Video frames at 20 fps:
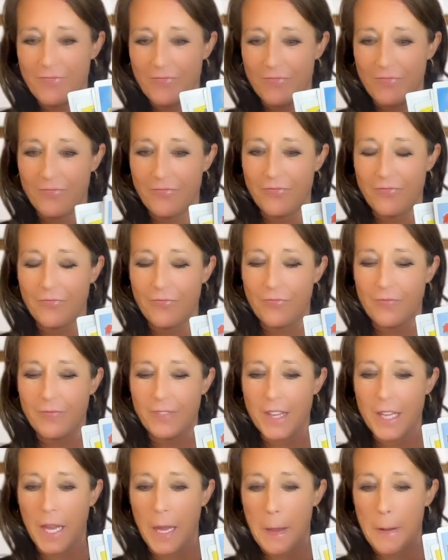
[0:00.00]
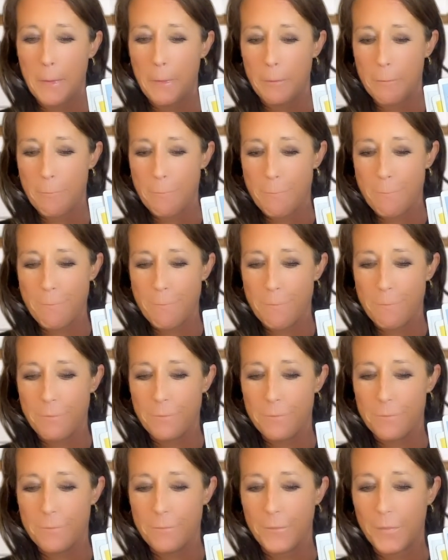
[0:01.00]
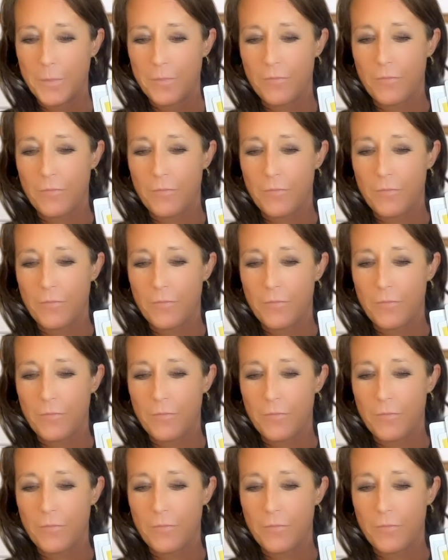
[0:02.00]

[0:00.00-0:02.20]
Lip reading: (silence)